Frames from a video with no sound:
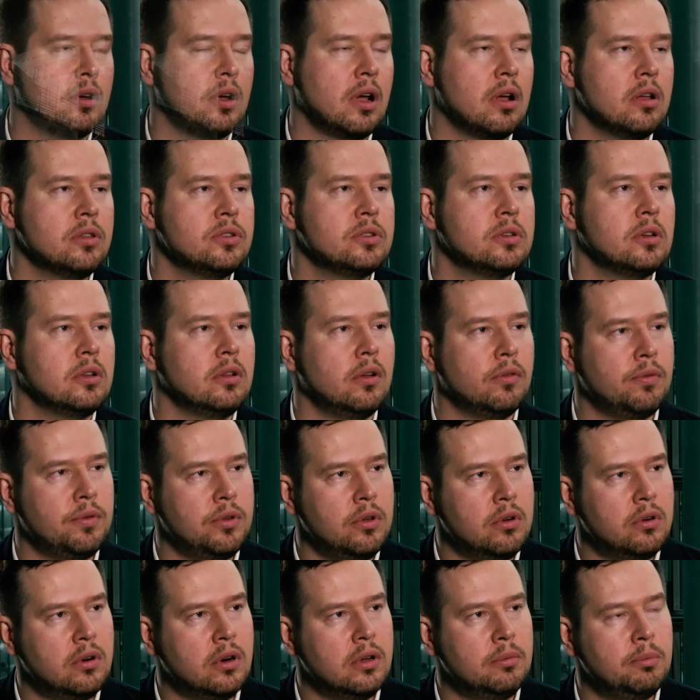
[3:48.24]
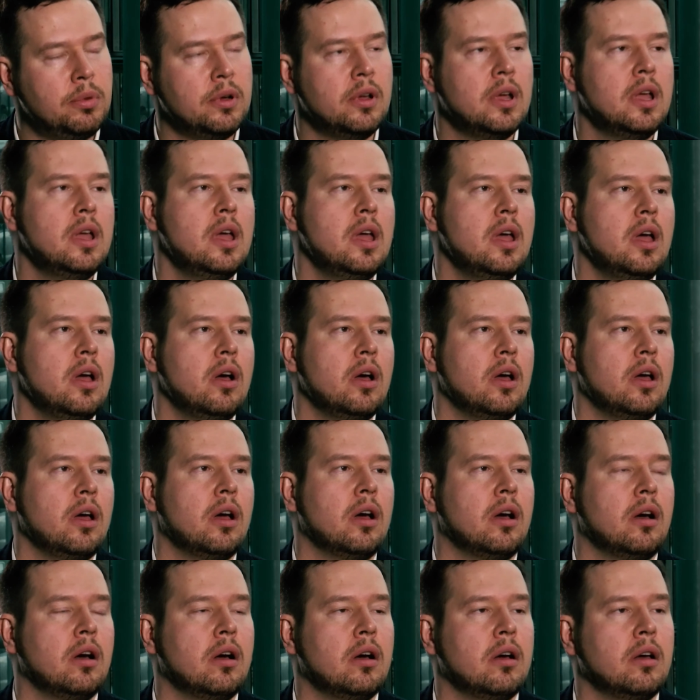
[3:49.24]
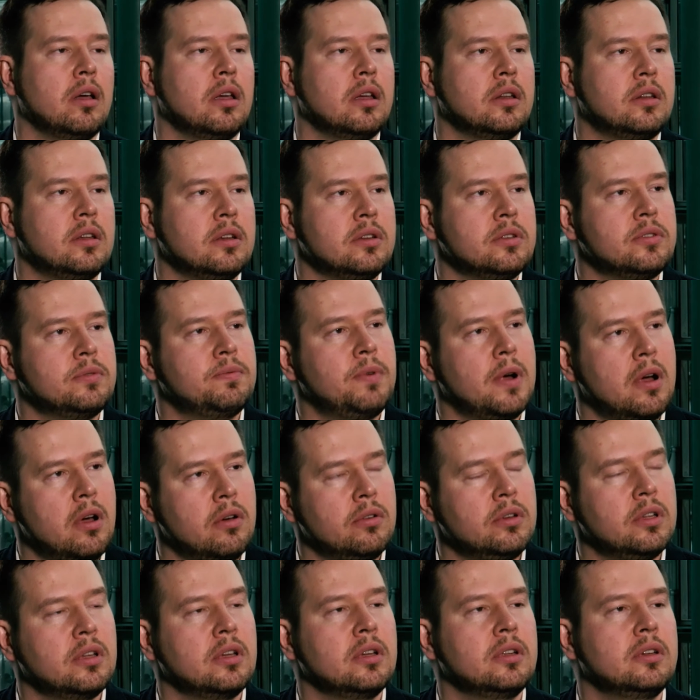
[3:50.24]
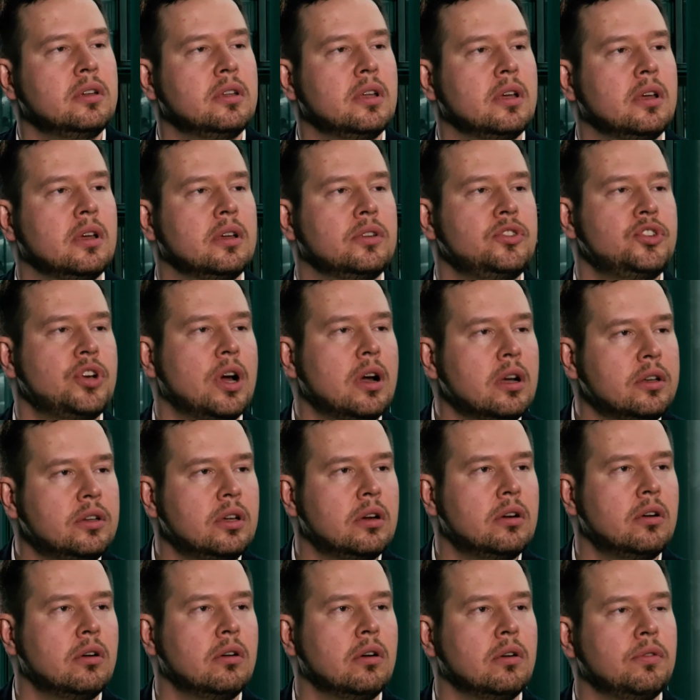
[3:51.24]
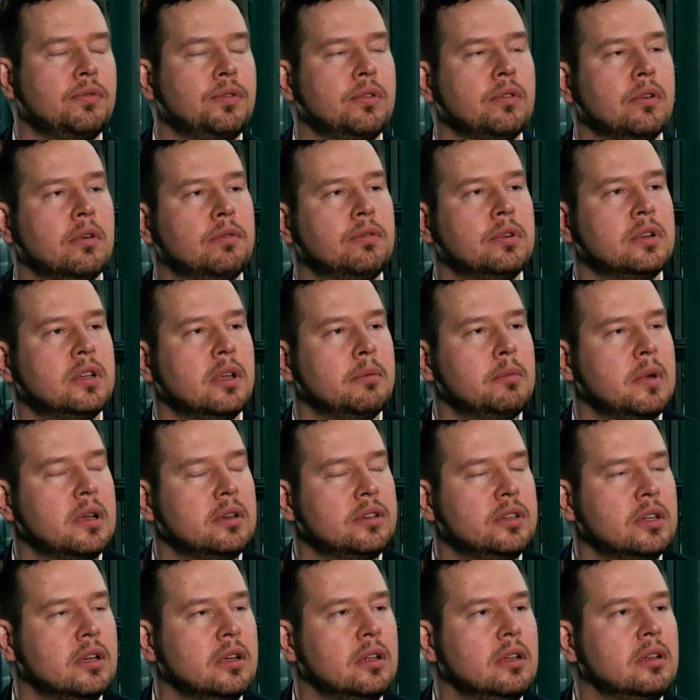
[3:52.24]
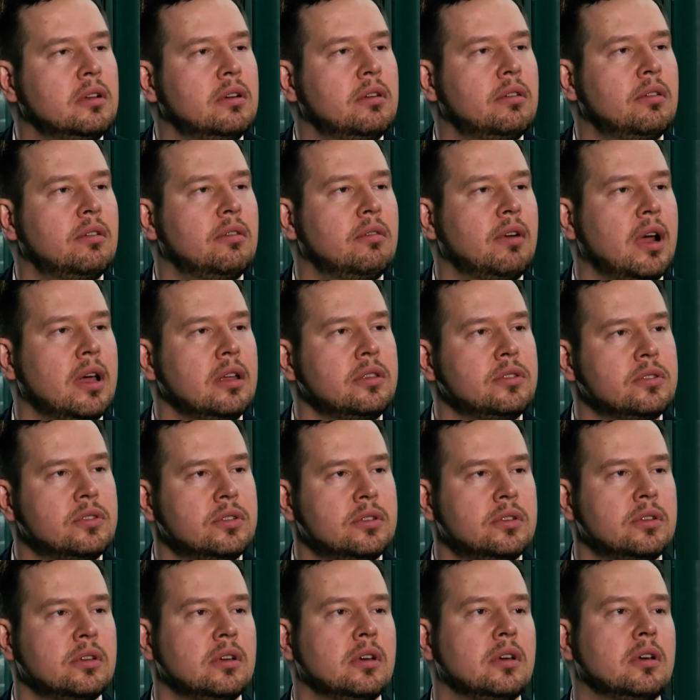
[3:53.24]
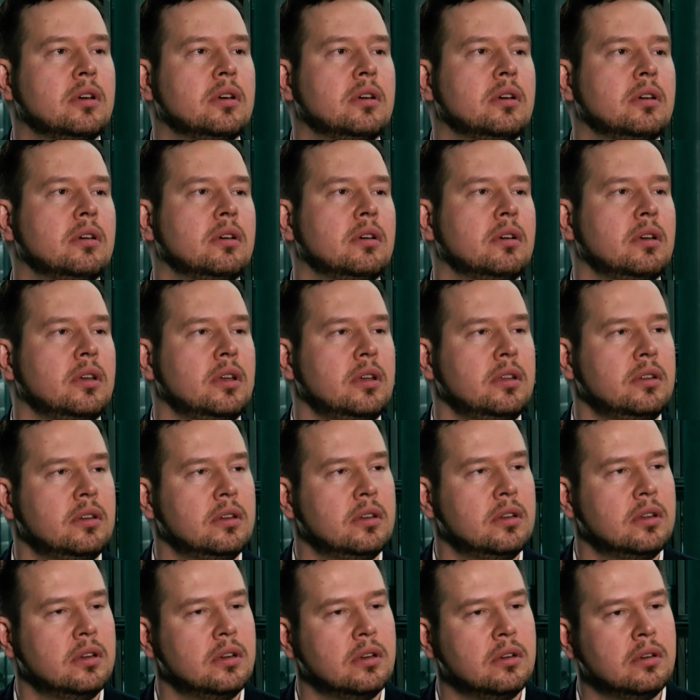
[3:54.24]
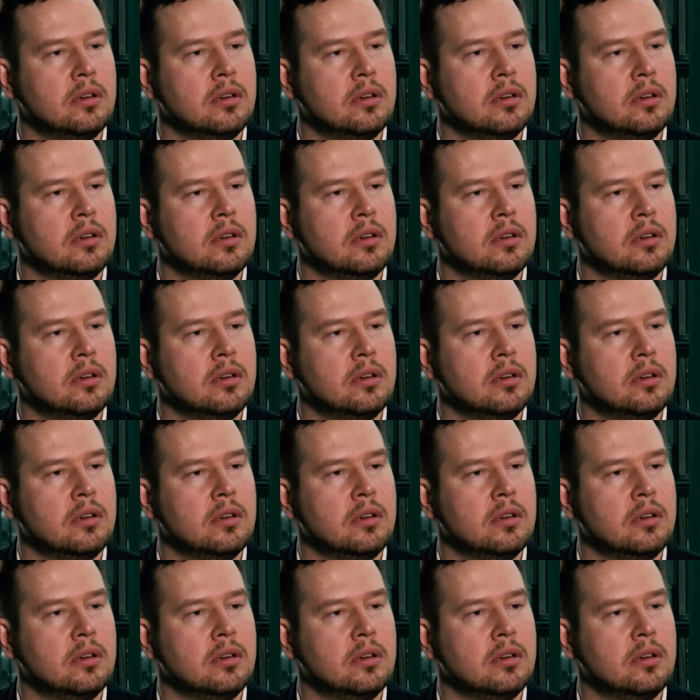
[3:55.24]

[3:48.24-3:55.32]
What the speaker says: Council of Europe. It is found in the Charter of Fundamental Rights, in